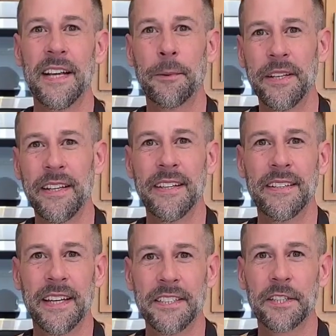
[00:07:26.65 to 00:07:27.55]
see how we
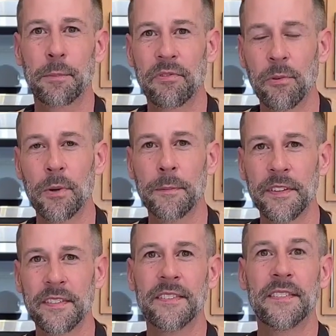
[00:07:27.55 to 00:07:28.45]
did, gauge our
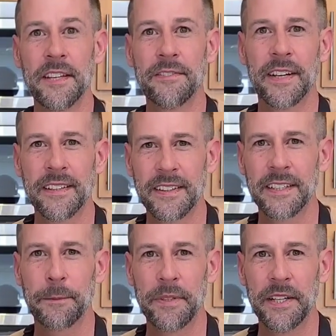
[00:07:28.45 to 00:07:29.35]
performance, and see if
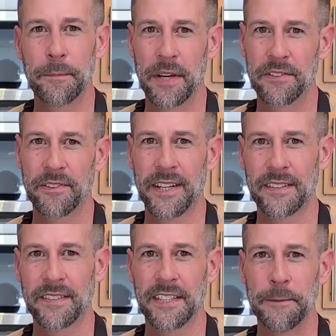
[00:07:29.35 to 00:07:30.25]
anything could be done better for
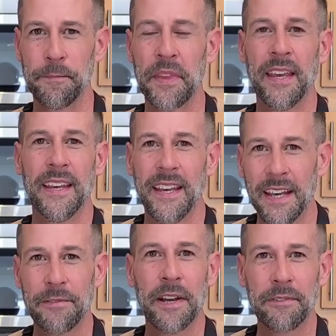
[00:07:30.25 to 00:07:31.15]
next time.
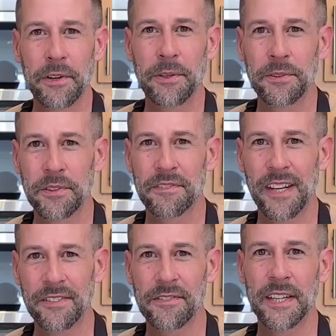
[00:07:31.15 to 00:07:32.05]
Have you ever gone to a
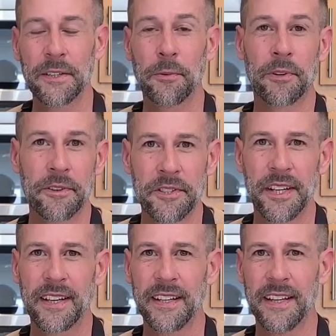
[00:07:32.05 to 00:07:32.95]
restaurant, ordered
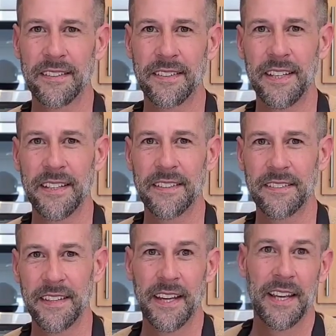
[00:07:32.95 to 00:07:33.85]
chicken
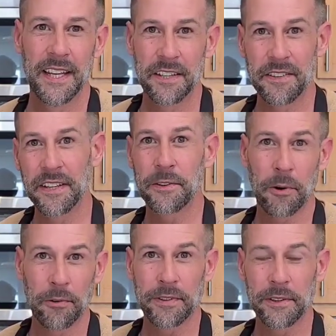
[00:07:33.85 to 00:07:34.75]
quesadillas, and they're
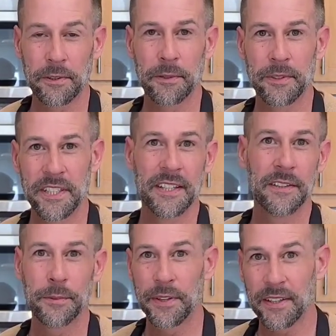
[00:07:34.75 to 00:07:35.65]
either overloaded with
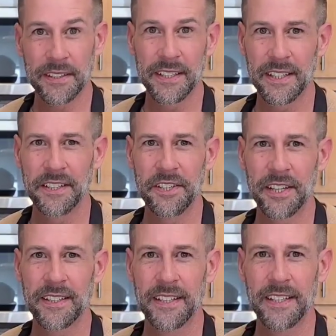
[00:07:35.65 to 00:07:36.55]
cheese with hardly any
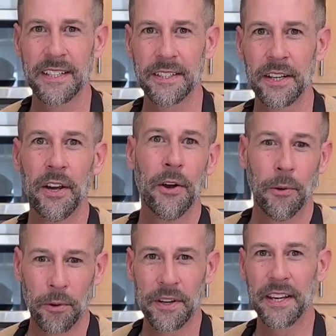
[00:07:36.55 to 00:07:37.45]
chicken in there,
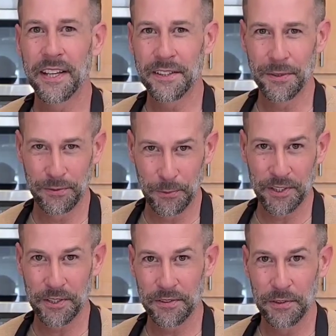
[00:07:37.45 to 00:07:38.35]
or you get those
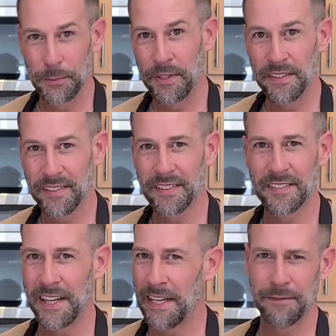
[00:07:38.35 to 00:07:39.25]
1 or 2
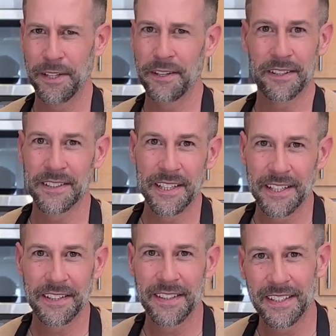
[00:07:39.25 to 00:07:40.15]
pieces that have like
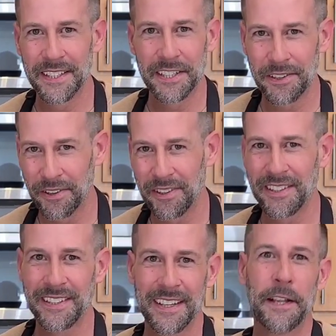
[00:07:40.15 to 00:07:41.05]
hardly anything in there at
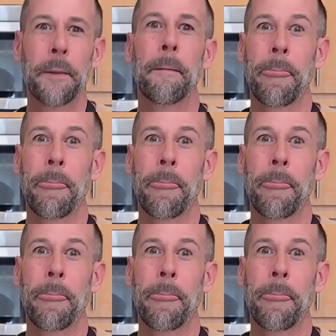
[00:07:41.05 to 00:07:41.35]
all?